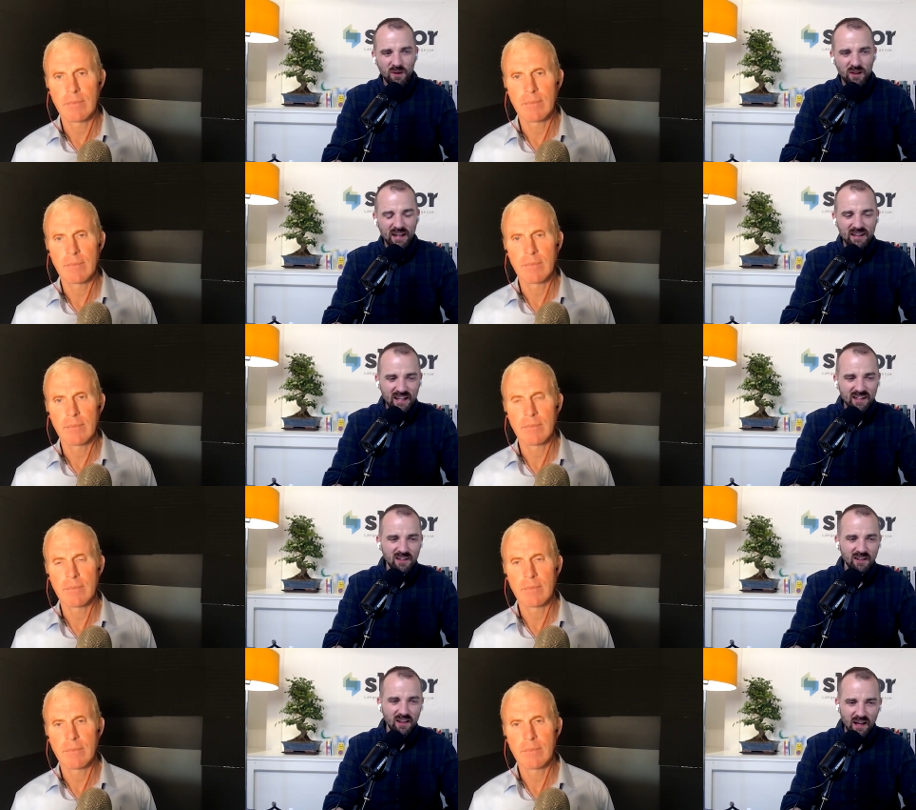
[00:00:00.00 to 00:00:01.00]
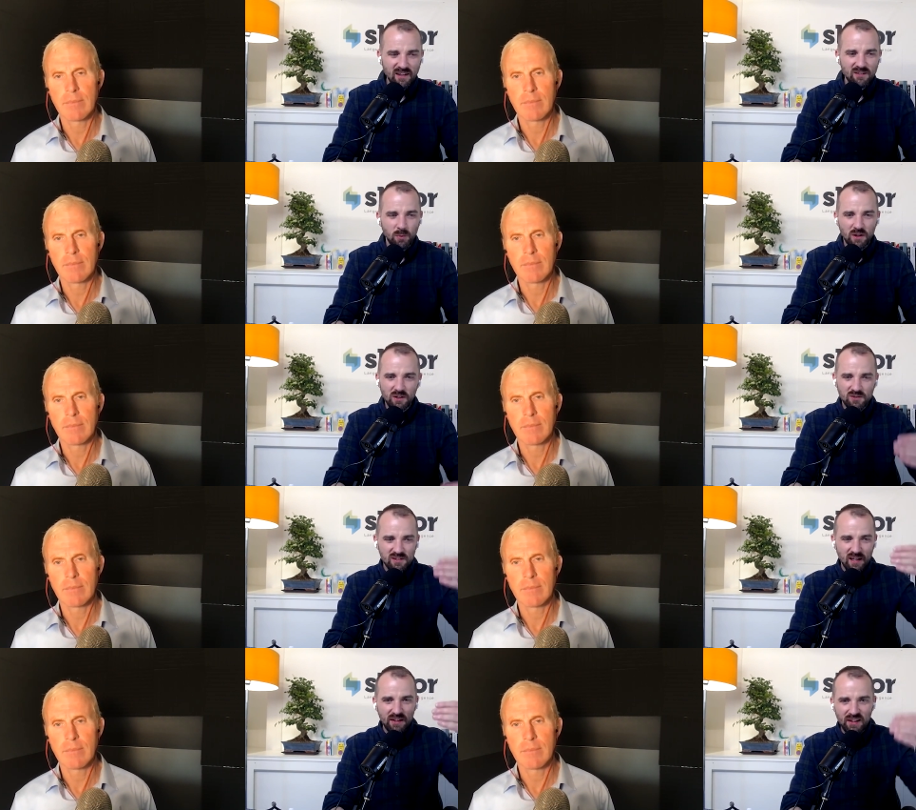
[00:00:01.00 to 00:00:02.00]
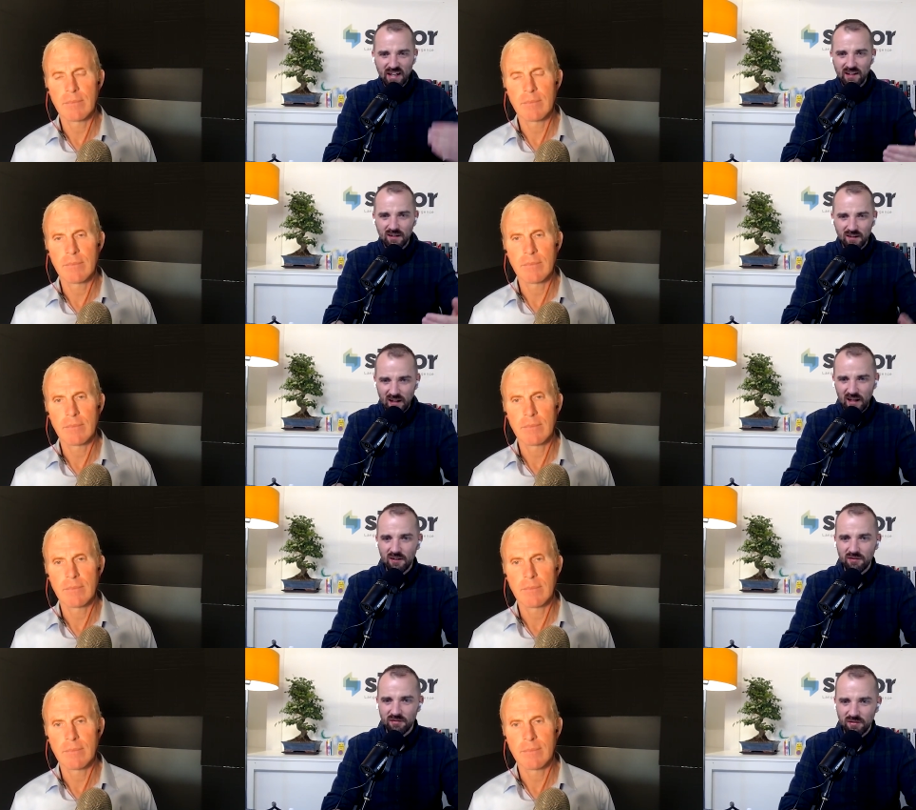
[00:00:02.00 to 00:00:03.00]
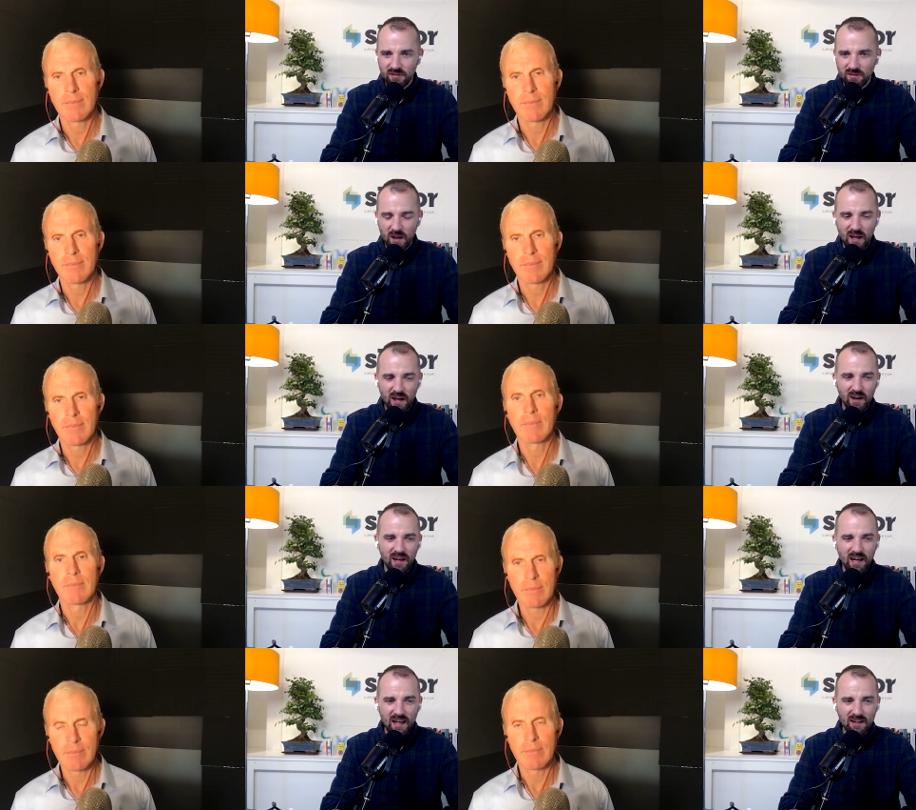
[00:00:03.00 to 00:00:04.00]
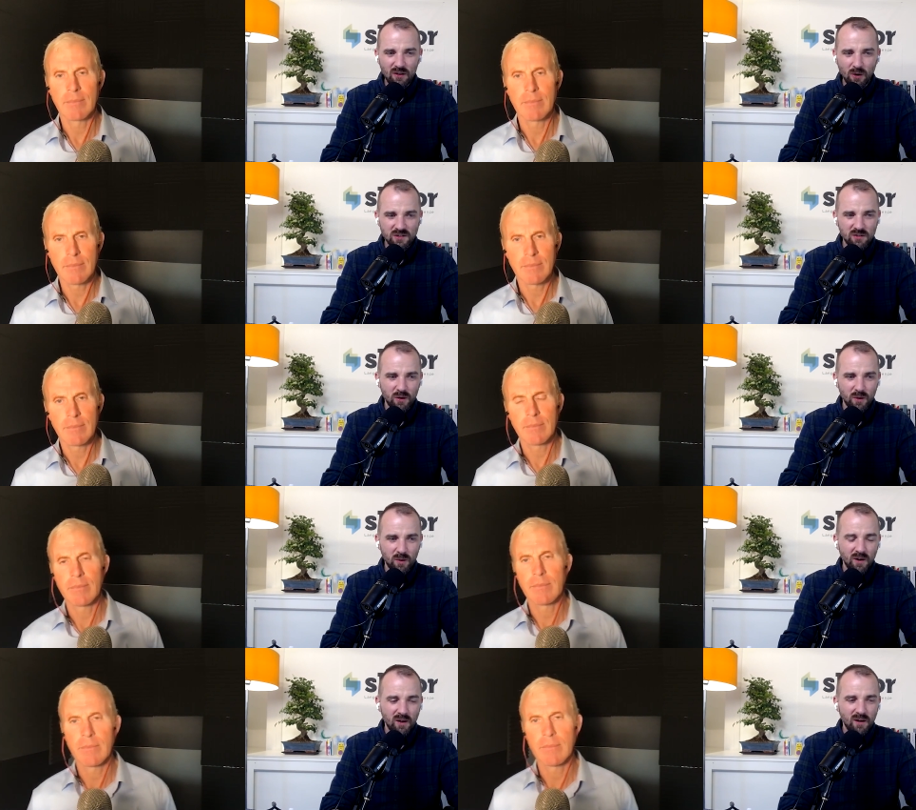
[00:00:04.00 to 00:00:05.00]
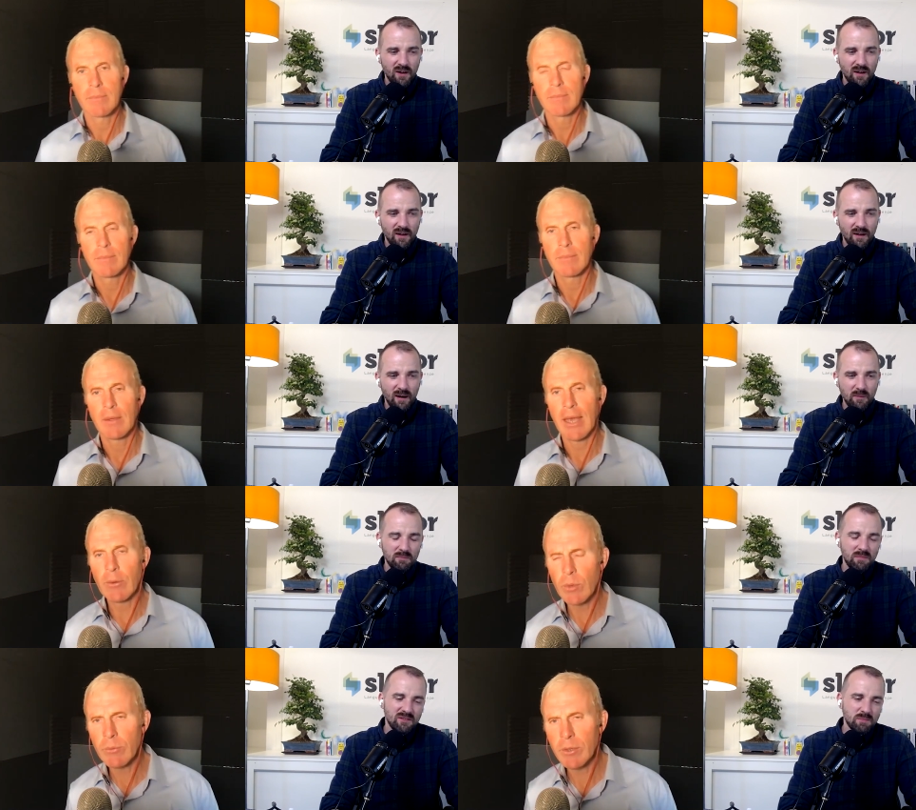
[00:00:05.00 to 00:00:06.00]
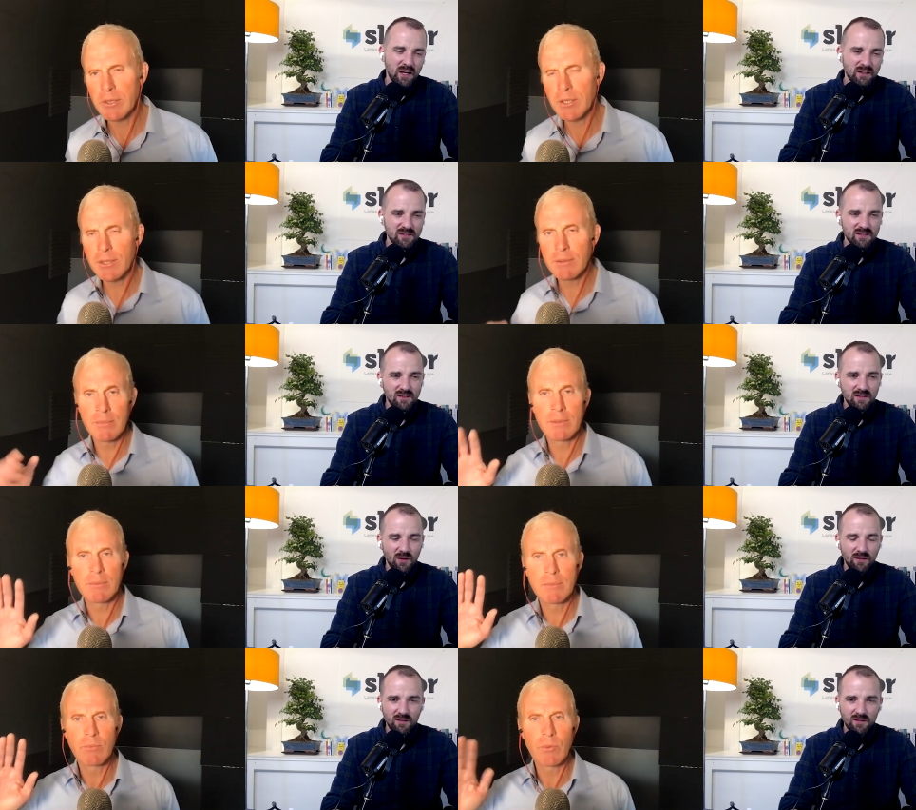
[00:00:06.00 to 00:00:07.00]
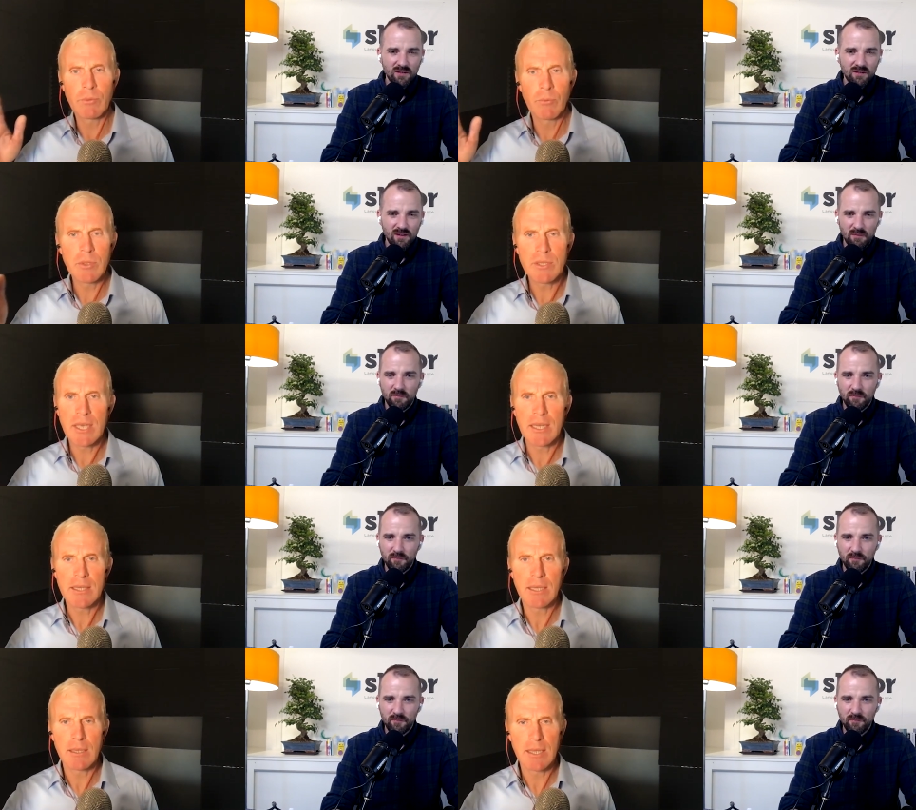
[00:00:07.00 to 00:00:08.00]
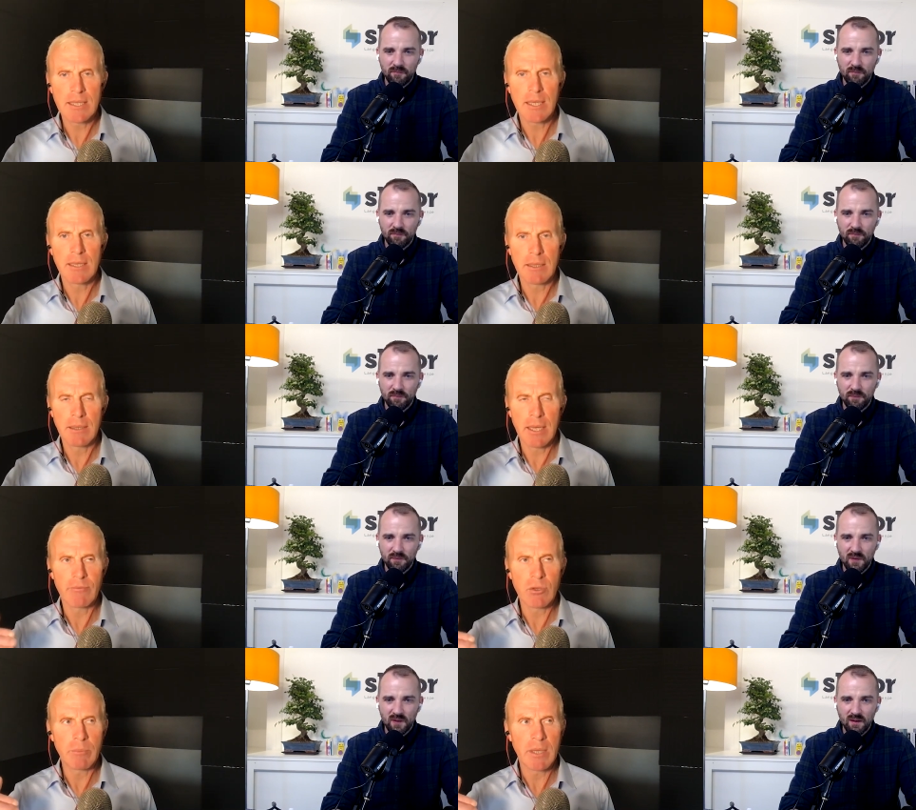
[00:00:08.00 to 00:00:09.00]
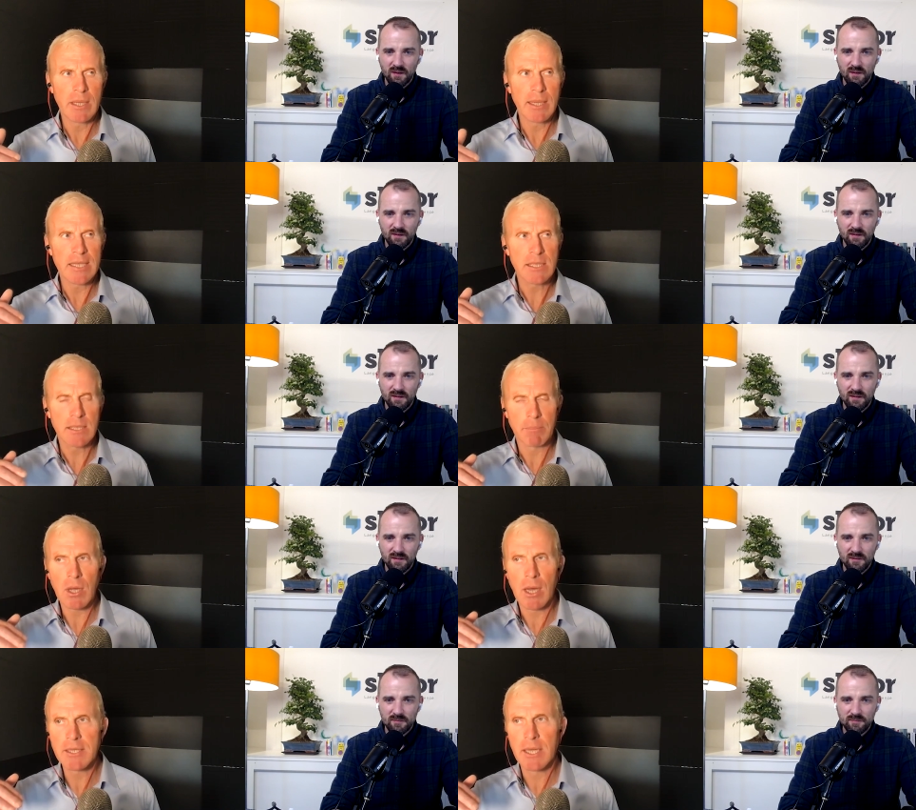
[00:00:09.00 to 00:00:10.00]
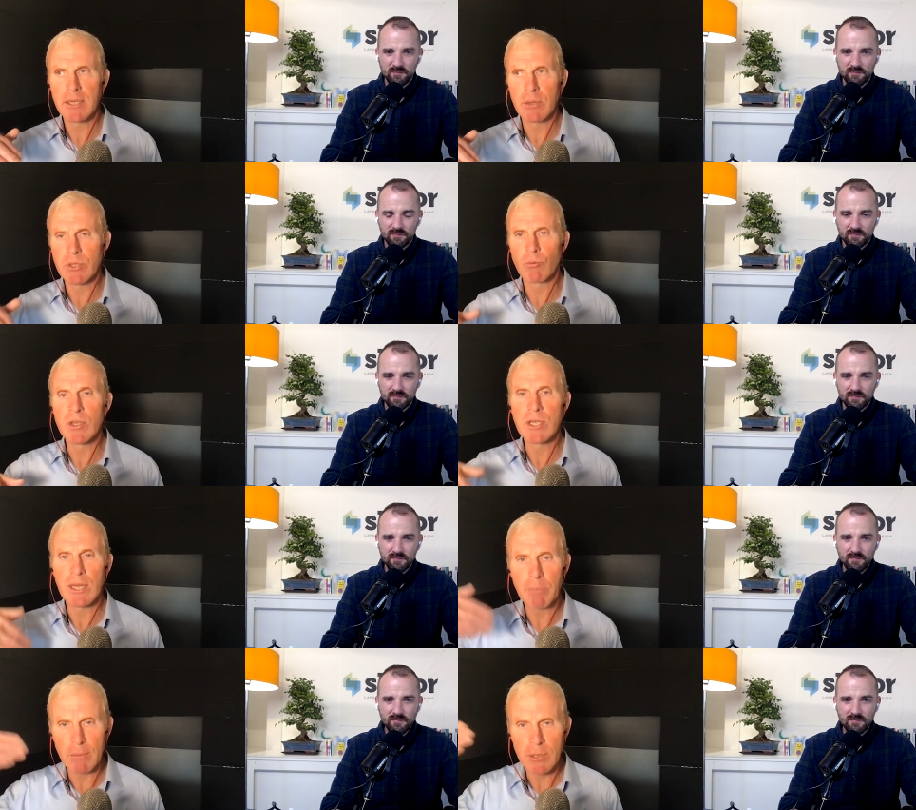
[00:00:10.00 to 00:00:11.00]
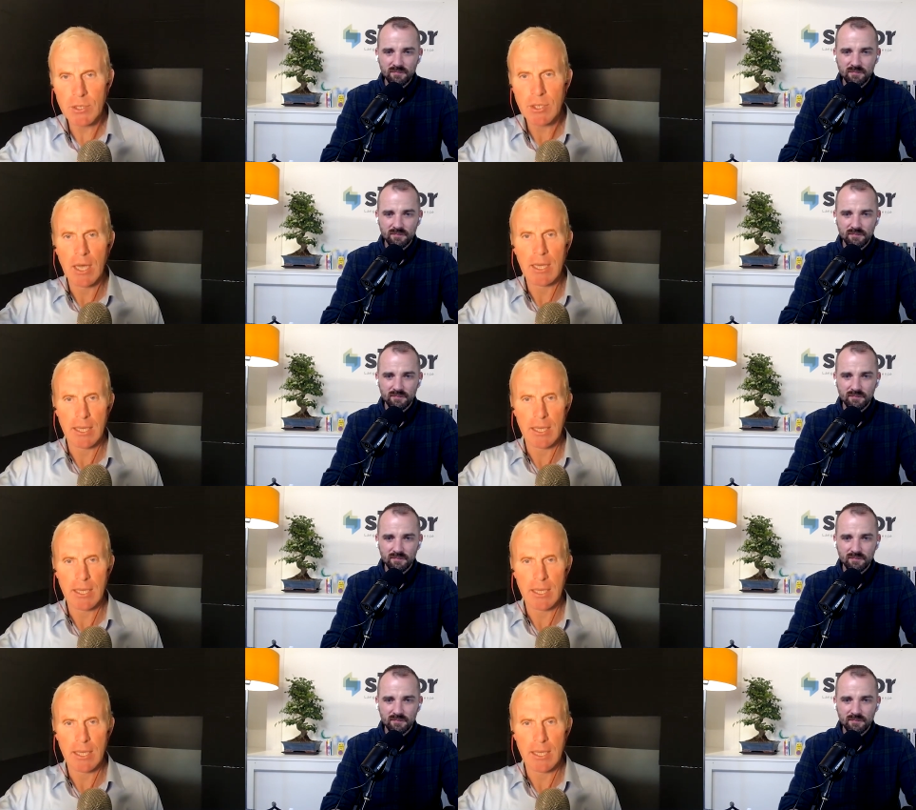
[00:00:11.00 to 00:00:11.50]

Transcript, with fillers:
Speaker 1: like LinkedIn likes when you stay LinkedIn native. Uh, and also, I
Speaker 2: mean, and best wait, wait, just to, When yeah. you say LinkedIn native, you mean that's some content that was originally published on